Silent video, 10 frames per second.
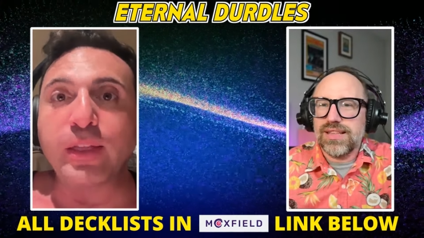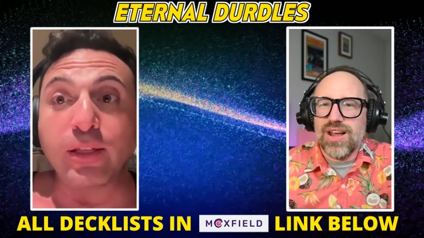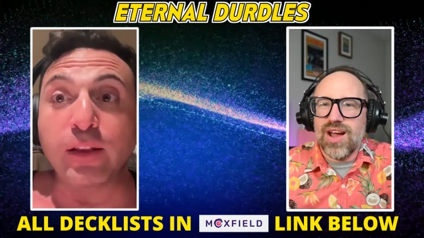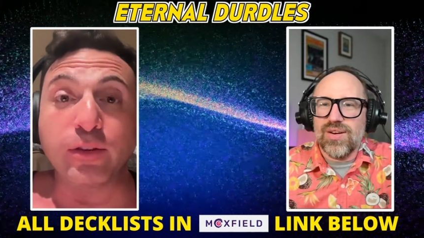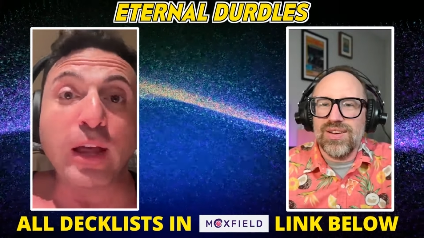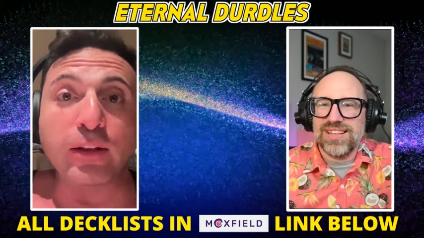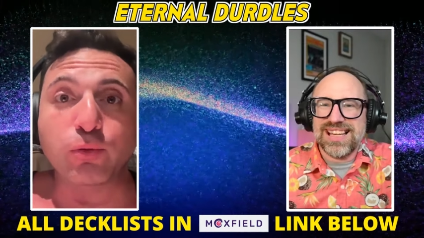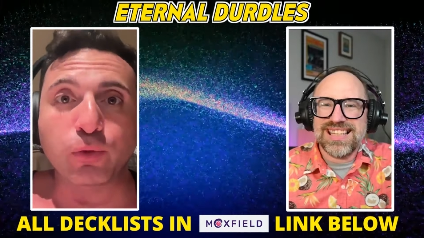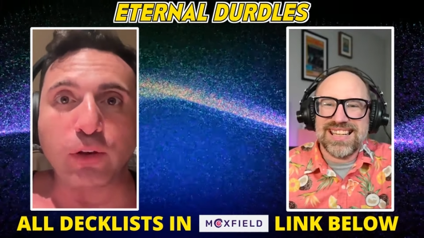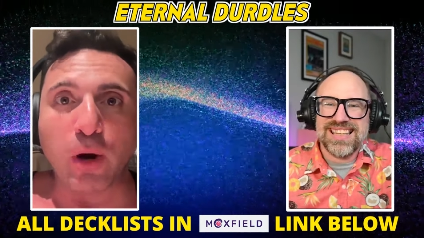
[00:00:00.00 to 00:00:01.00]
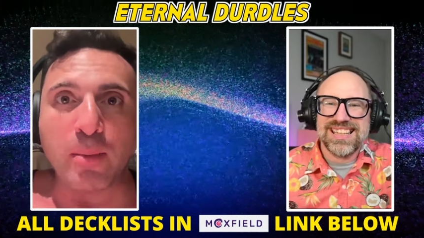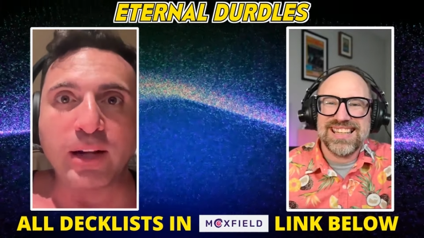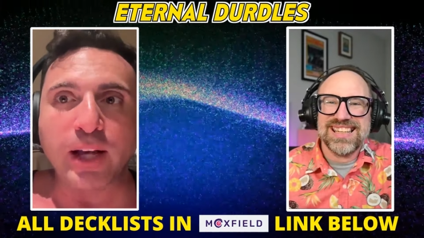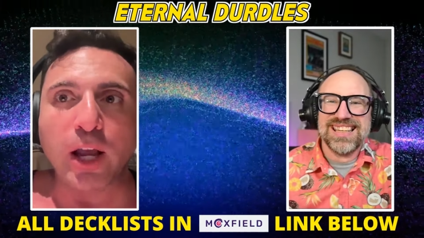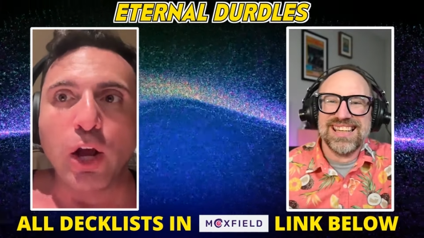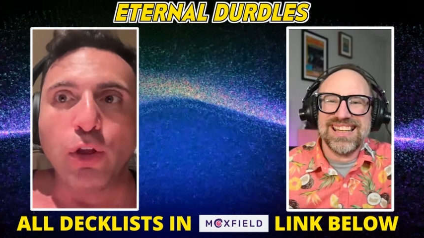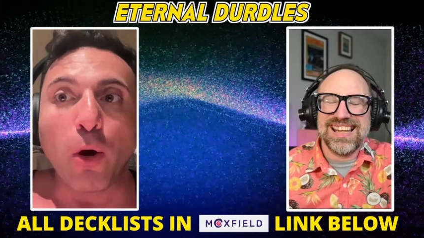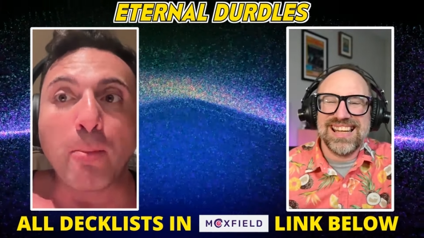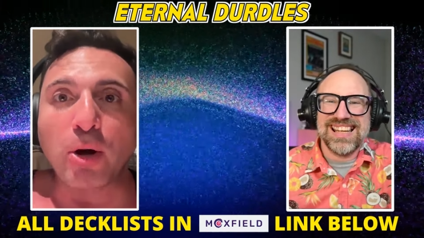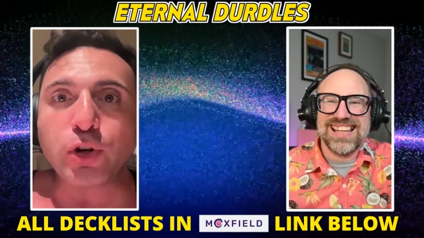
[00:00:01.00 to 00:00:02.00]
Speaker 1: That, no, that's like... that's what I mean. It's like
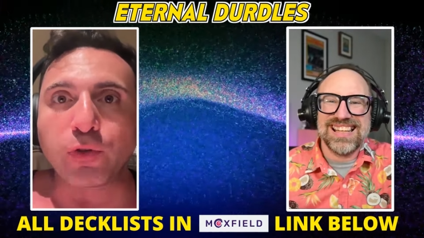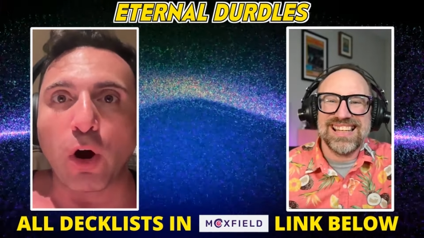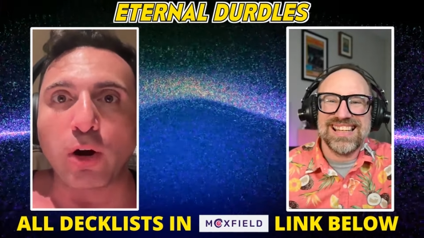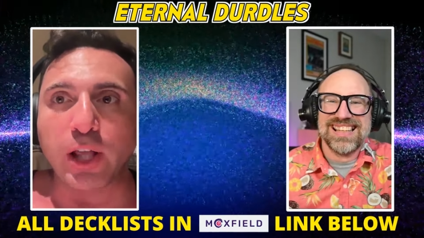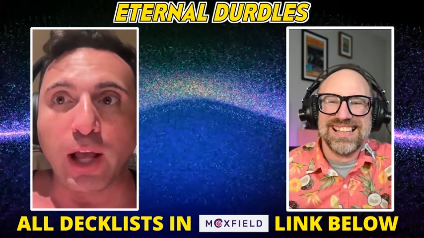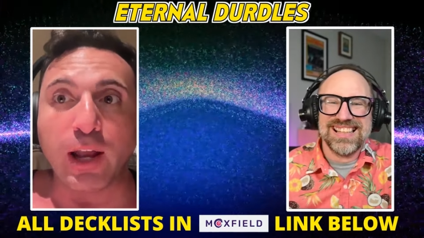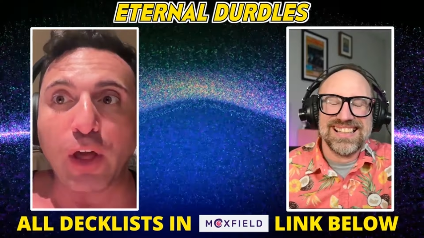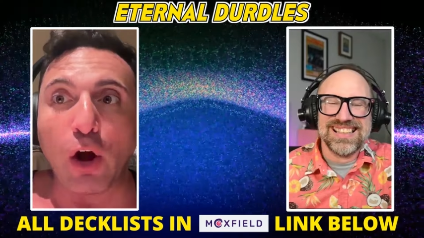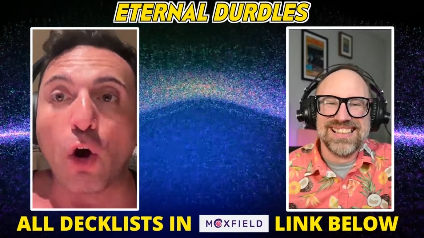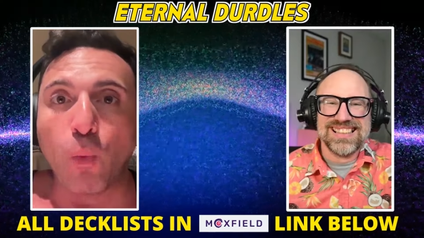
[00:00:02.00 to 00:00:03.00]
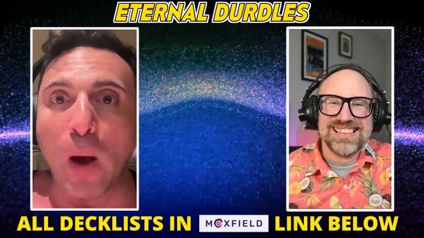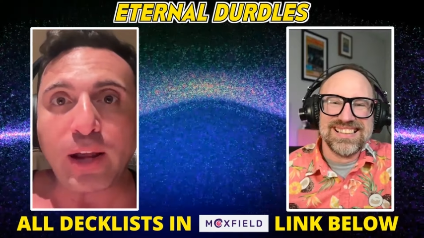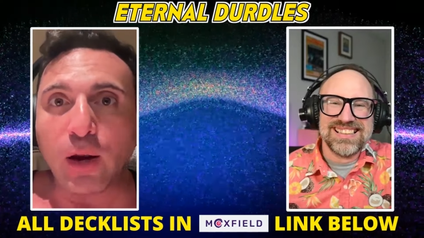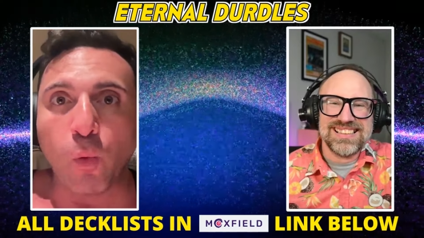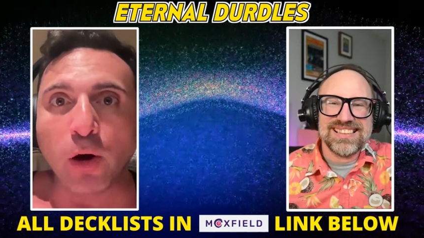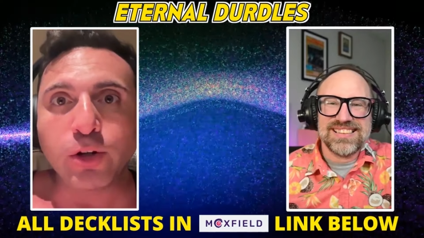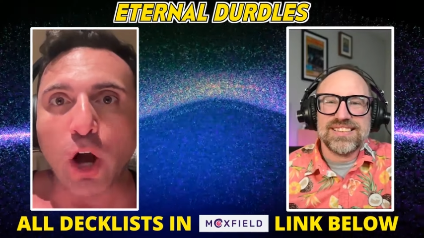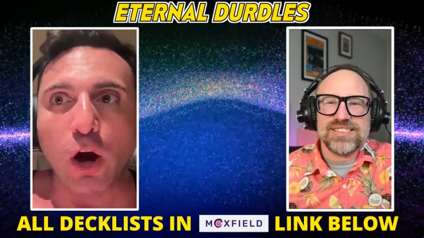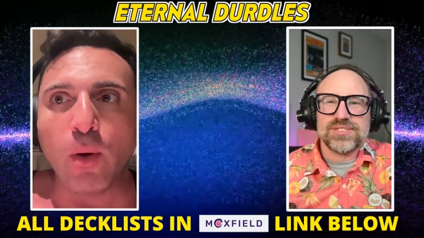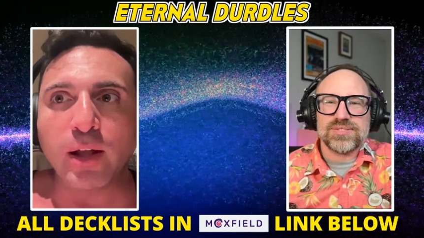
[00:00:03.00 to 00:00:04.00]
there are a bunch of cards that like if they all went in one
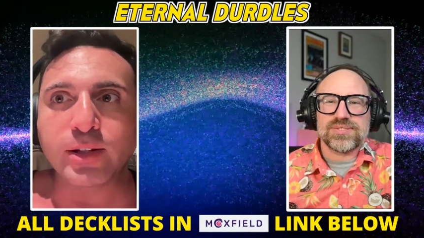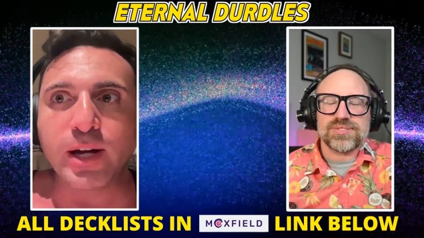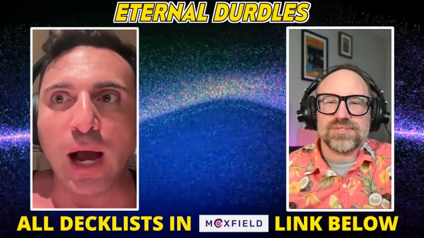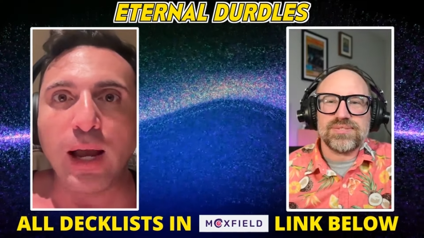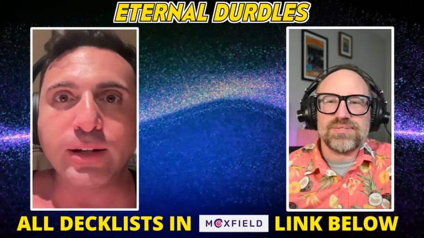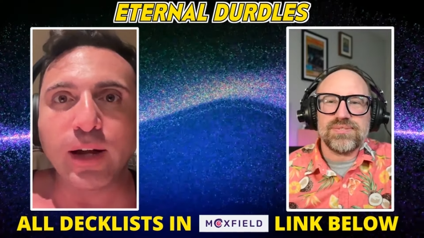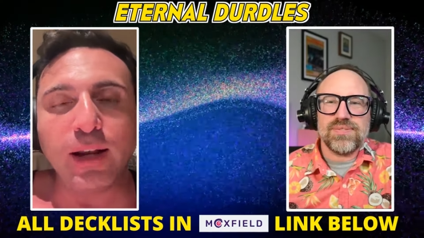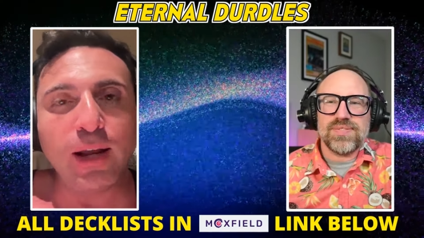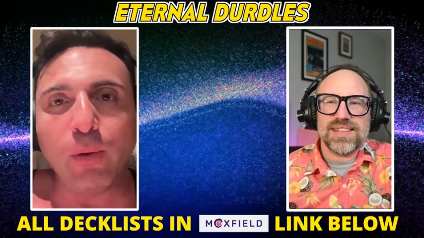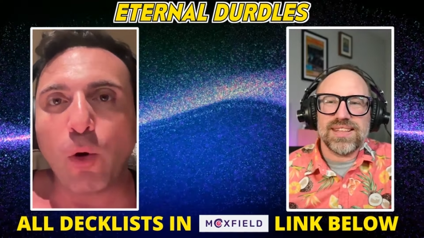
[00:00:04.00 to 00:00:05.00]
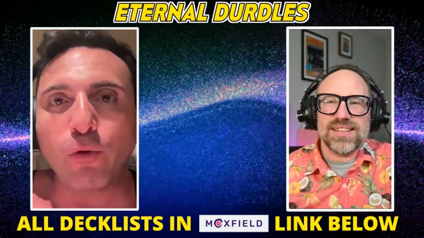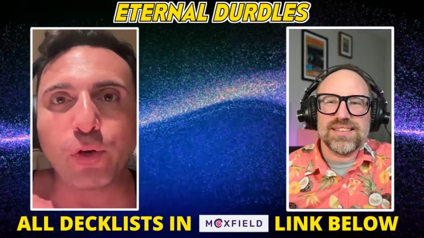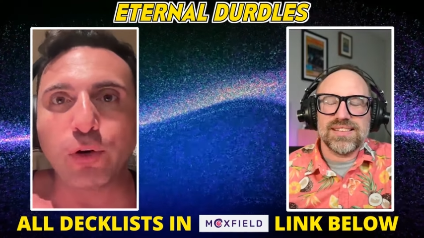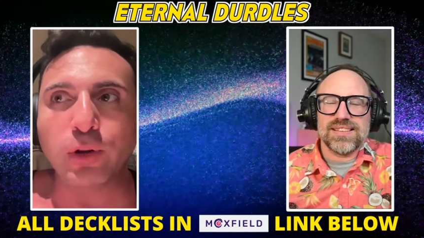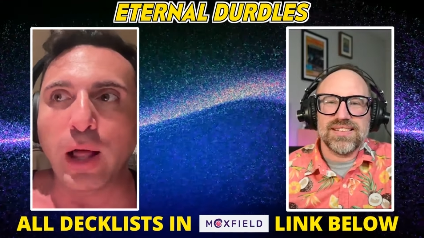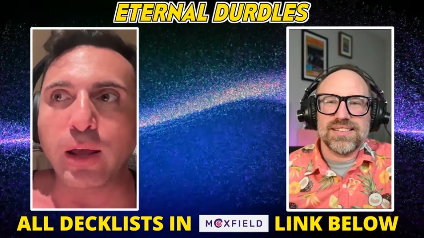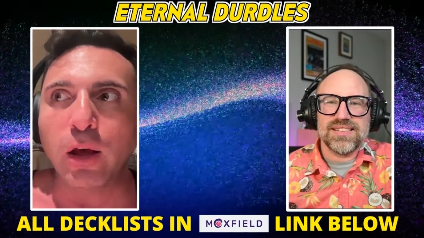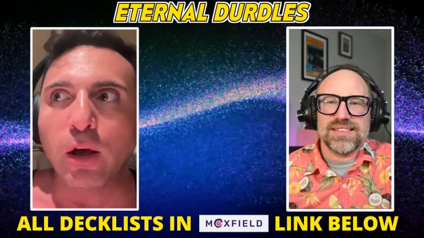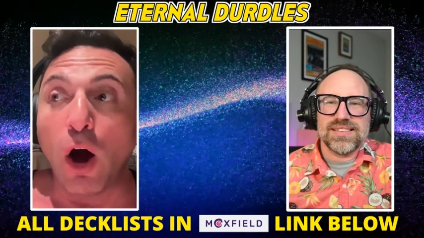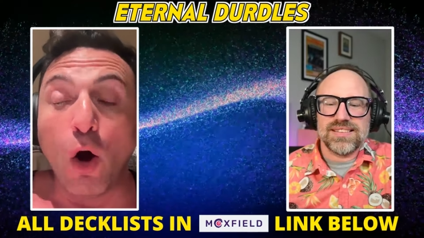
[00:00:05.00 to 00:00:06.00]
go, it's not it it, it won't feel like
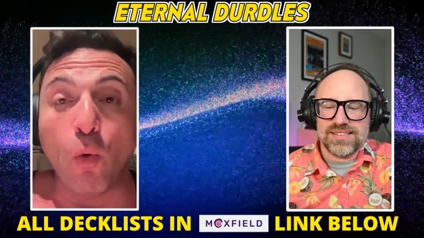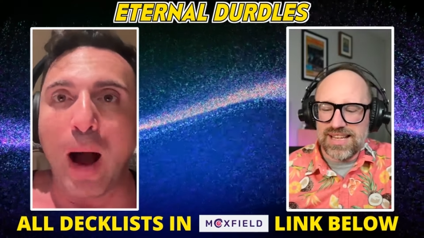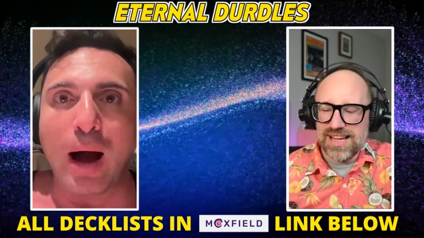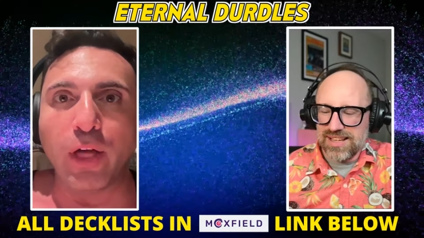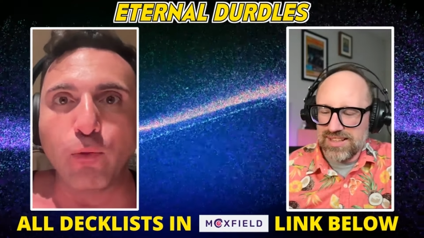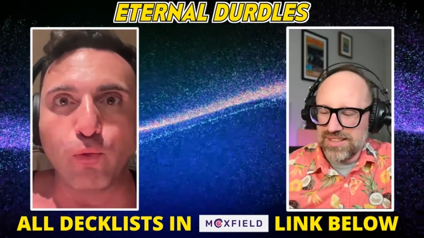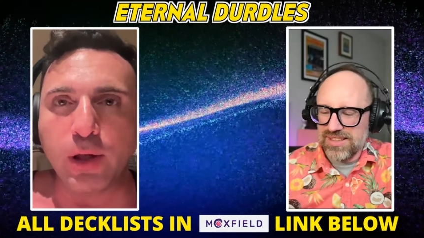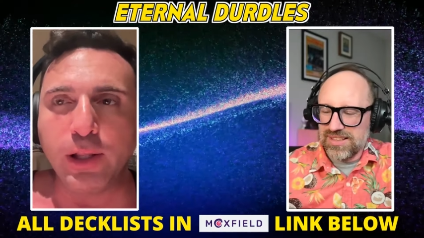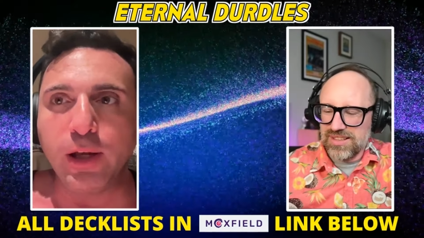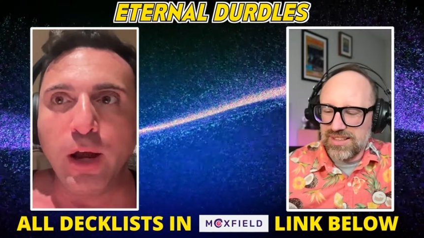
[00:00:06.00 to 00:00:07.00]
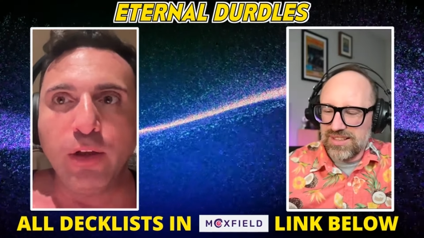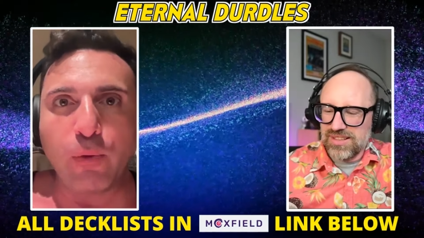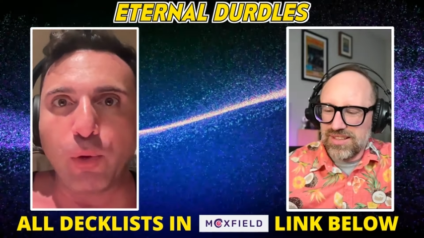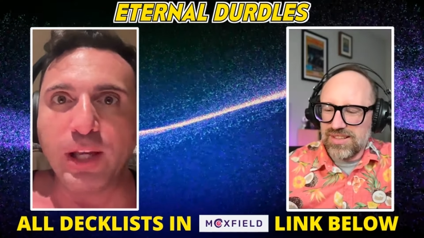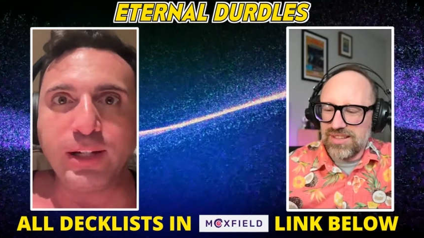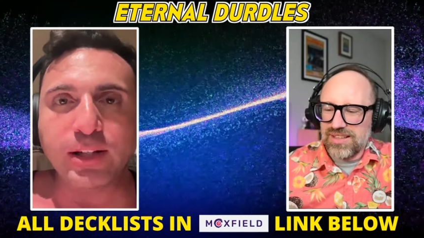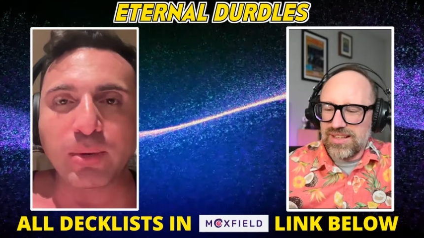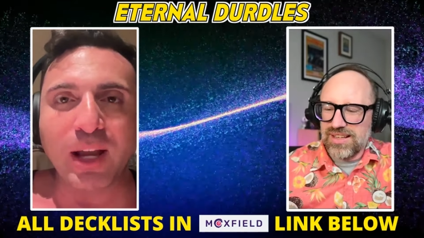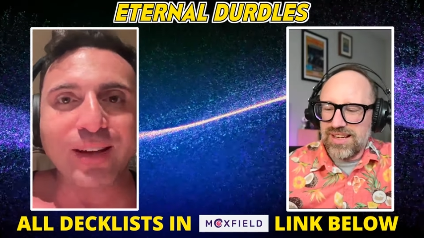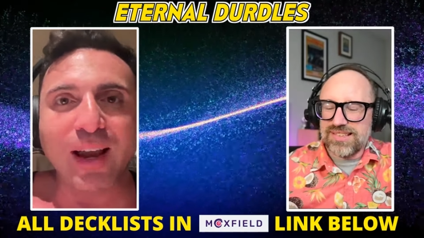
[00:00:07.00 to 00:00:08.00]
oh wow yeah. they really they really did
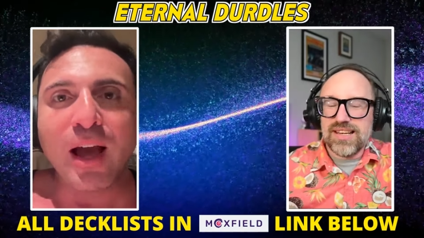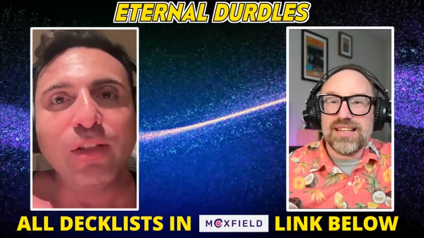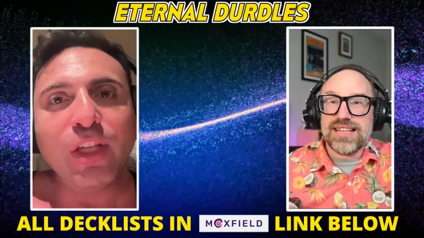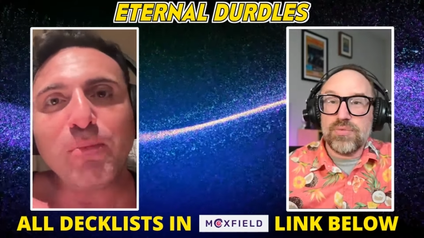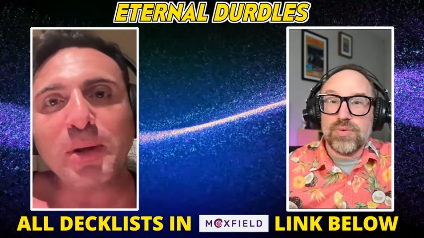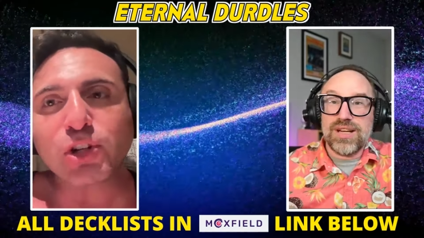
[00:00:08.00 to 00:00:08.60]
something. It's, it's like not like they've, they've